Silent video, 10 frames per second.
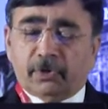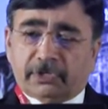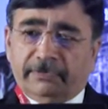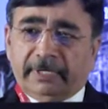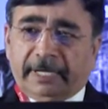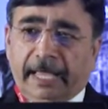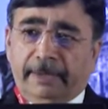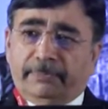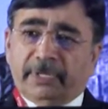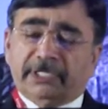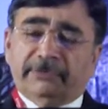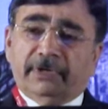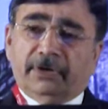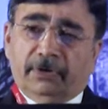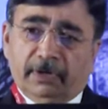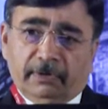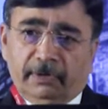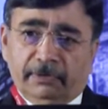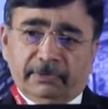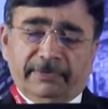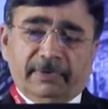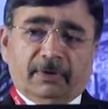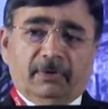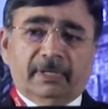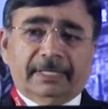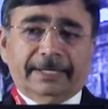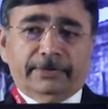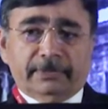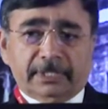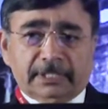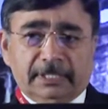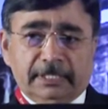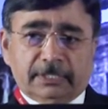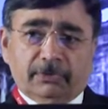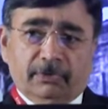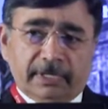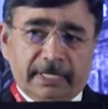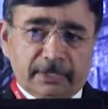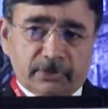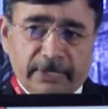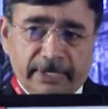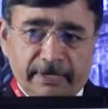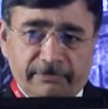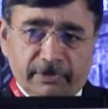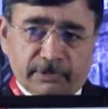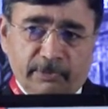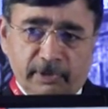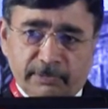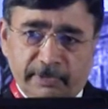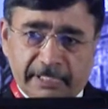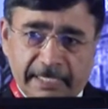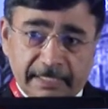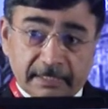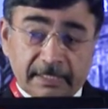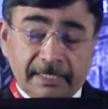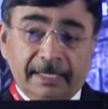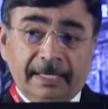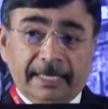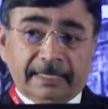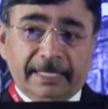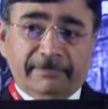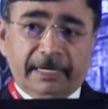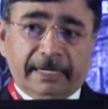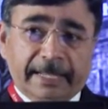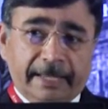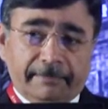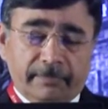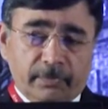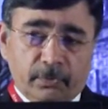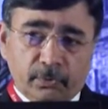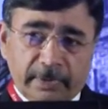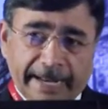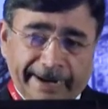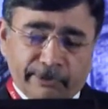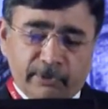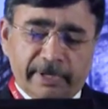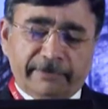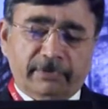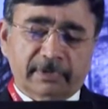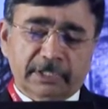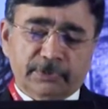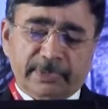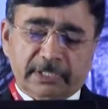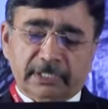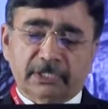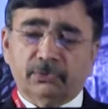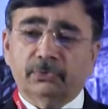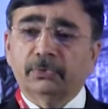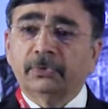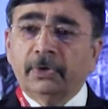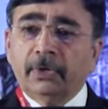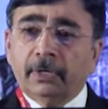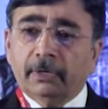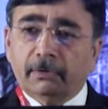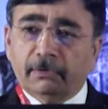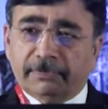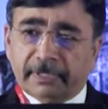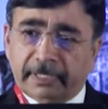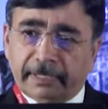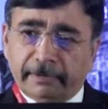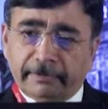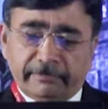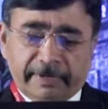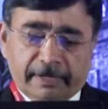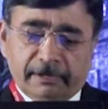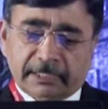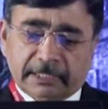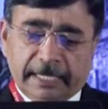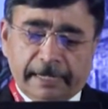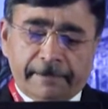Most of the time, the patient will not call it. They will call the nutritionist or the educator for small things, and they will take moving handholding for these patients to go further on to weight loss.